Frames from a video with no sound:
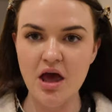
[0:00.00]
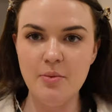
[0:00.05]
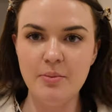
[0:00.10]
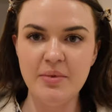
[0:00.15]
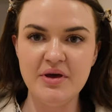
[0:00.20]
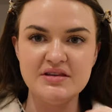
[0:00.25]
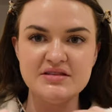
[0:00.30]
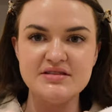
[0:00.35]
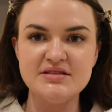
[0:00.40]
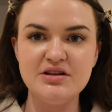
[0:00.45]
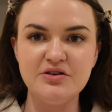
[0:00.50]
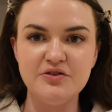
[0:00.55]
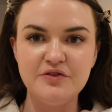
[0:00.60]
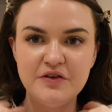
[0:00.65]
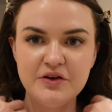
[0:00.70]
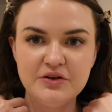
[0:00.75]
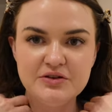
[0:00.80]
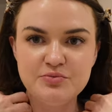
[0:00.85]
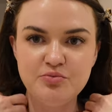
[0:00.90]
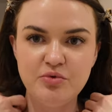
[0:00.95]
But it still
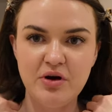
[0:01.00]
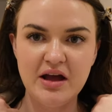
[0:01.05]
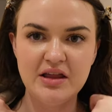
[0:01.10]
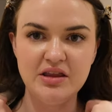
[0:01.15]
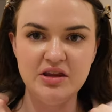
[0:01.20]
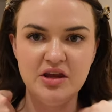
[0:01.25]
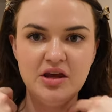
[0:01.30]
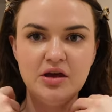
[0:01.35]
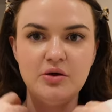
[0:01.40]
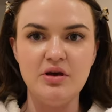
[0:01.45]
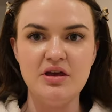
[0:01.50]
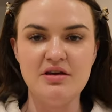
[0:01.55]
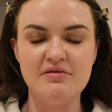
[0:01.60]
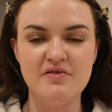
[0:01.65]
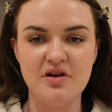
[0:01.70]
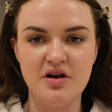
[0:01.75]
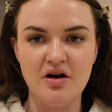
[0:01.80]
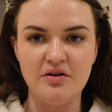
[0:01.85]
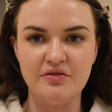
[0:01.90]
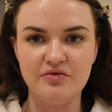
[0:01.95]
feels brand new
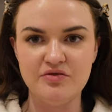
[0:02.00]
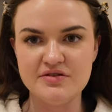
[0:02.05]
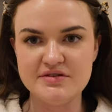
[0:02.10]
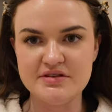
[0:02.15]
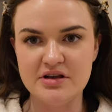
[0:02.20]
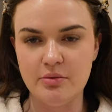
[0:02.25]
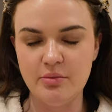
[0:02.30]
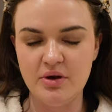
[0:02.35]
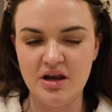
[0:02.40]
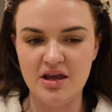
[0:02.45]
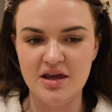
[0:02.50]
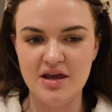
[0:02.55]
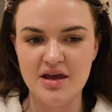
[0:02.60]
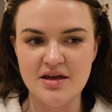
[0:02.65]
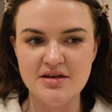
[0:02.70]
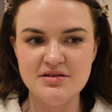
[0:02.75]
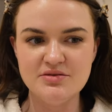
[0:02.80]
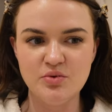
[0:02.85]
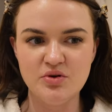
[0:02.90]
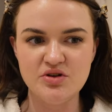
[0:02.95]
even after so many
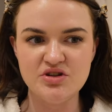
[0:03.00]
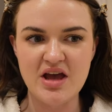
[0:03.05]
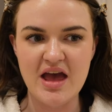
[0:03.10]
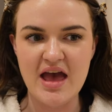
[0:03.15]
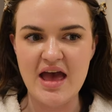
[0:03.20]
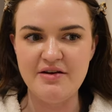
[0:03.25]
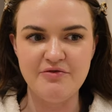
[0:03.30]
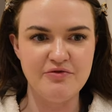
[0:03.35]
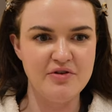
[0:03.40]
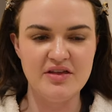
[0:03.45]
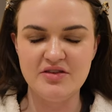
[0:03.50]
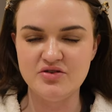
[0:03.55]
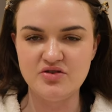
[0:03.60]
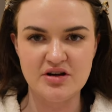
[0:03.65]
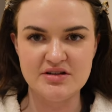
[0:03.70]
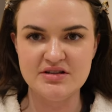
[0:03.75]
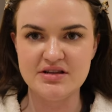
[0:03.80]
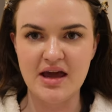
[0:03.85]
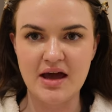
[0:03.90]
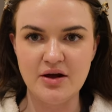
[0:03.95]
years, which every other
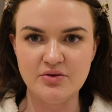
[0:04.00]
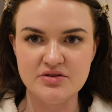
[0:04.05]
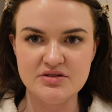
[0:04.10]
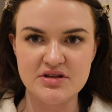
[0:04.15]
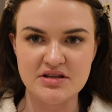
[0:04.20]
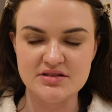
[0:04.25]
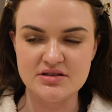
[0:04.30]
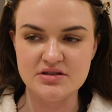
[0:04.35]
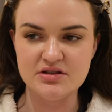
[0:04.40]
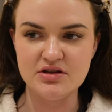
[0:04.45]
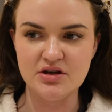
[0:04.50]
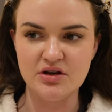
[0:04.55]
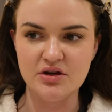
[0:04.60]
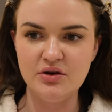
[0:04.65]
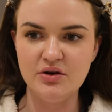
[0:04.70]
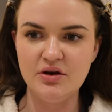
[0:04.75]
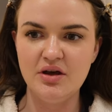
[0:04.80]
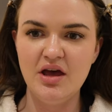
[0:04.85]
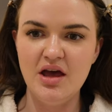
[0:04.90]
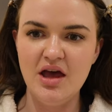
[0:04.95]
dressing gown just doesn't do.